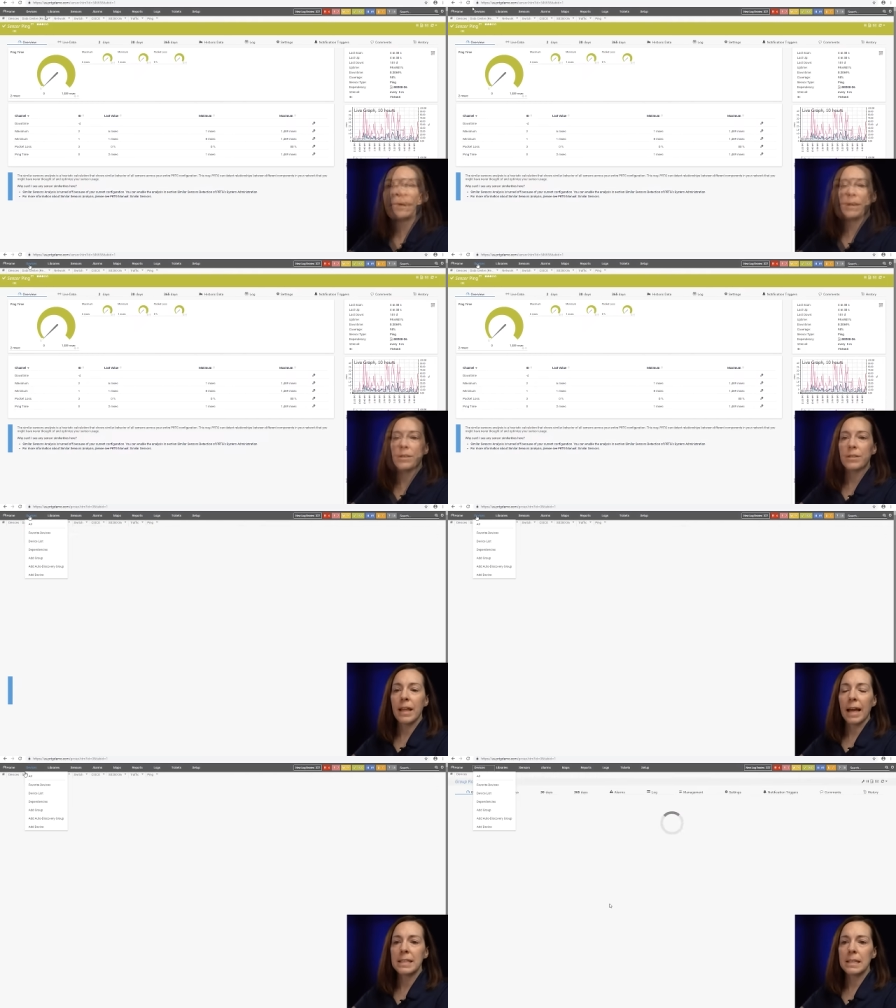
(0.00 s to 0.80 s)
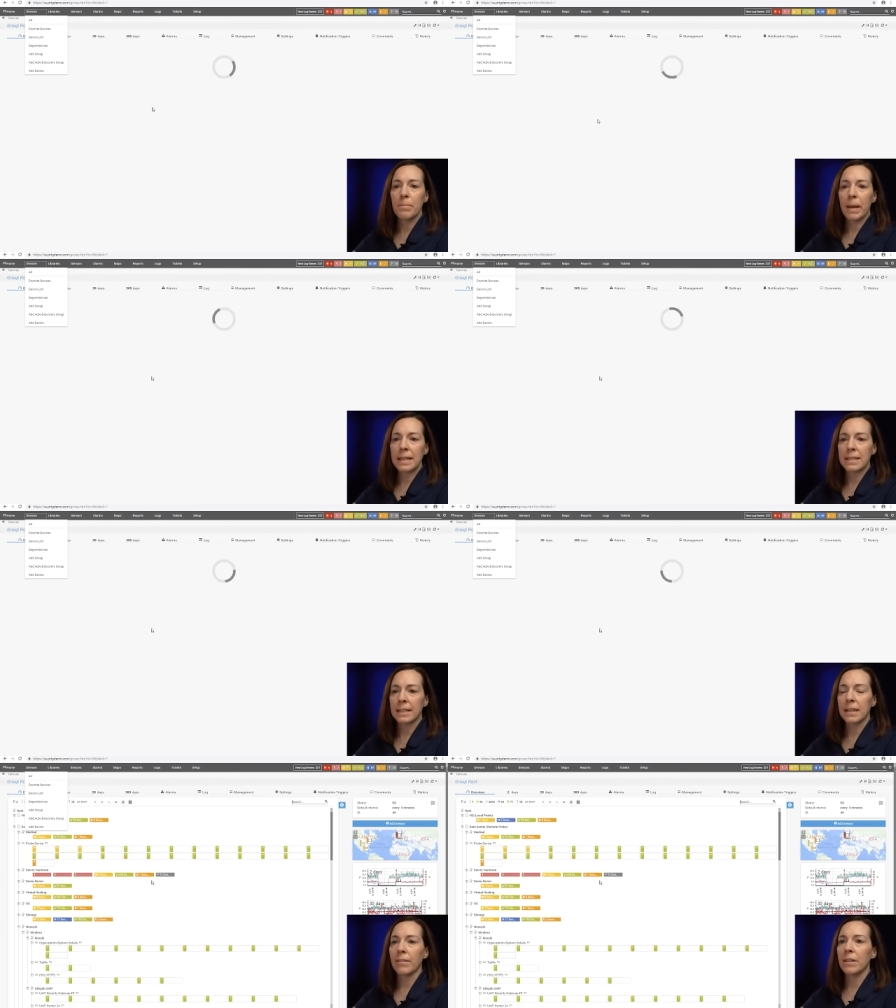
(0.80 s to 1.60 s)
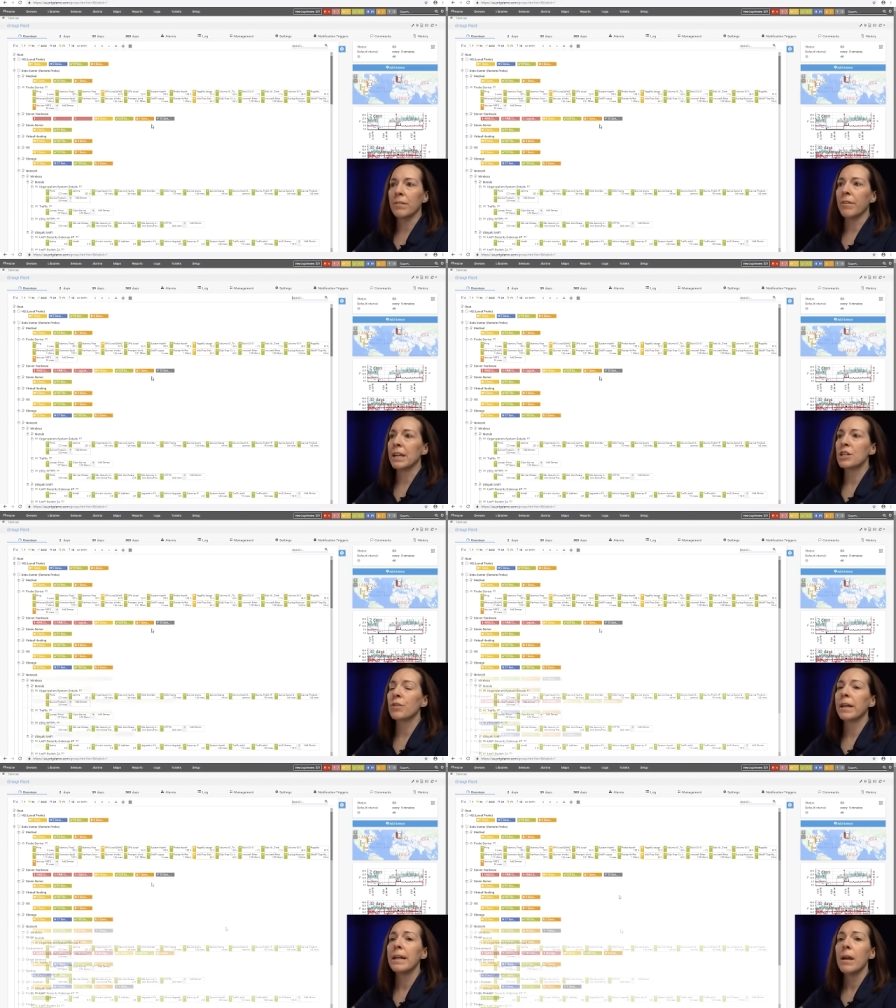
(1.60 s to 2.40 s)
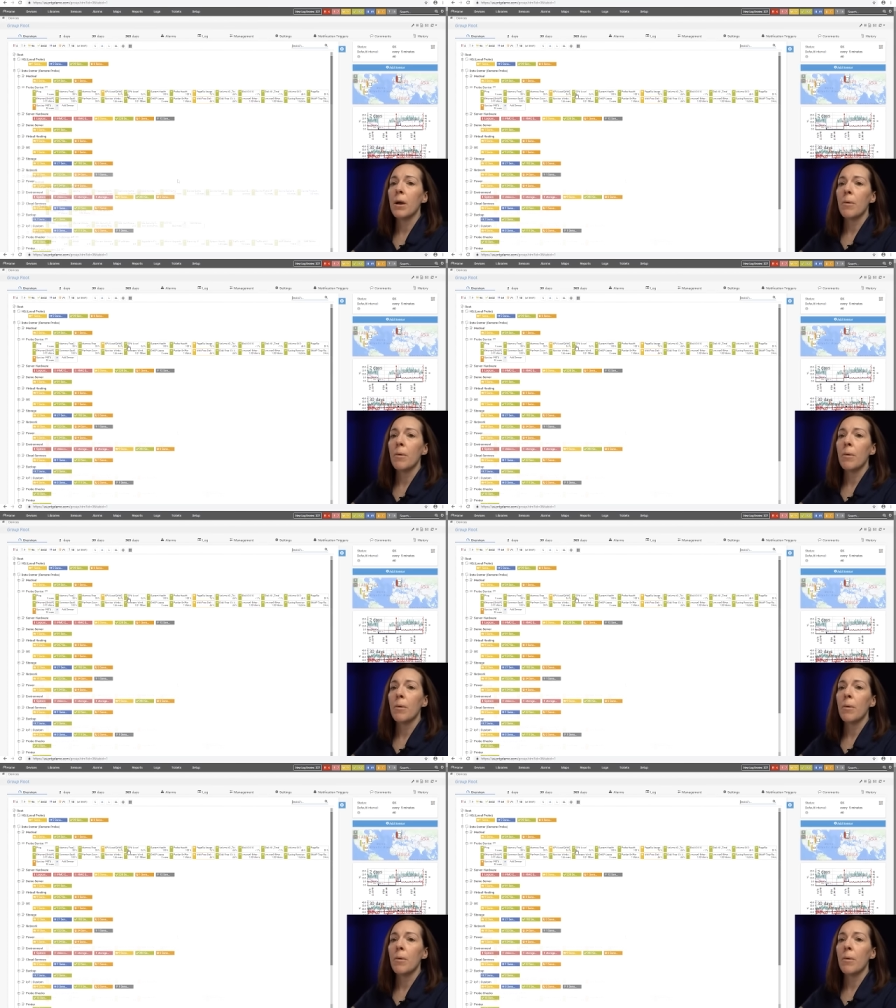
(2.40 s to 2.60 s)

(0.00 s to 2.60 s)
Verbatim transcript: So that's the basics of the device tree,